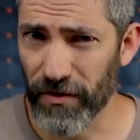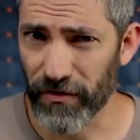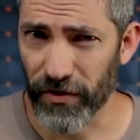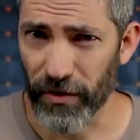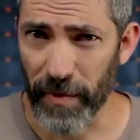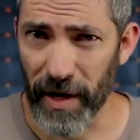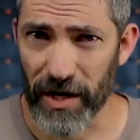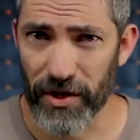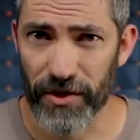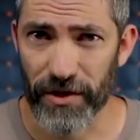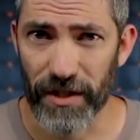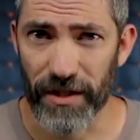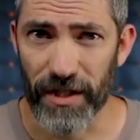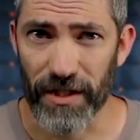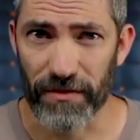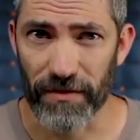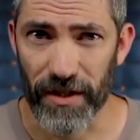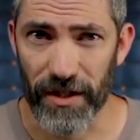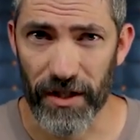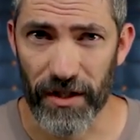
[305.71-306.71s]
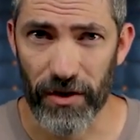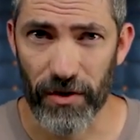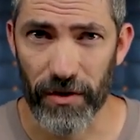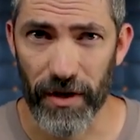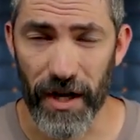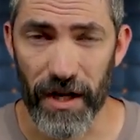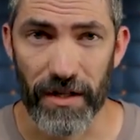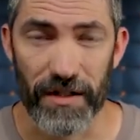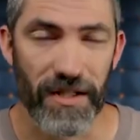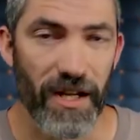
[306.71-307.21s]
of information in this video,
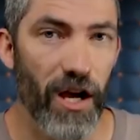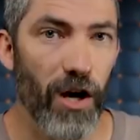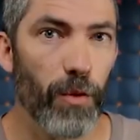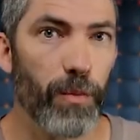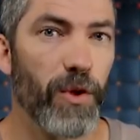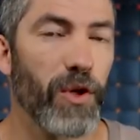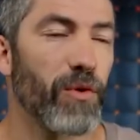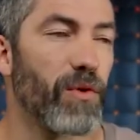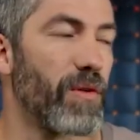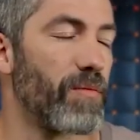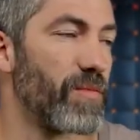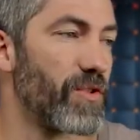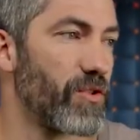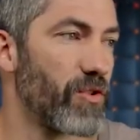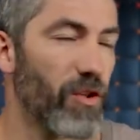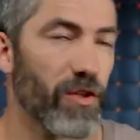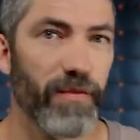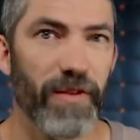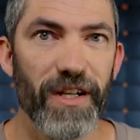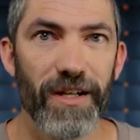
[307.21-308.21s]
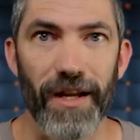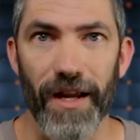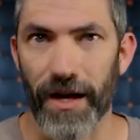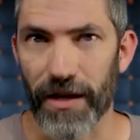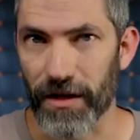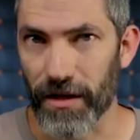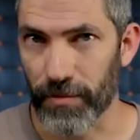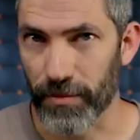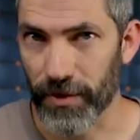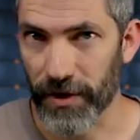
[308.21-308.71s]
and to help you absorb it
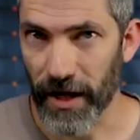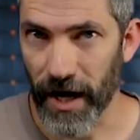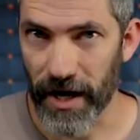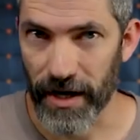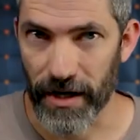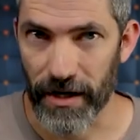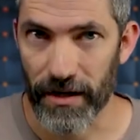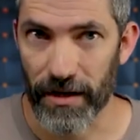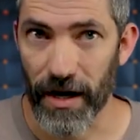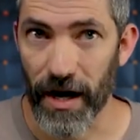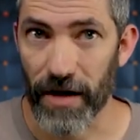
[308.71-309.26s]
and apply it,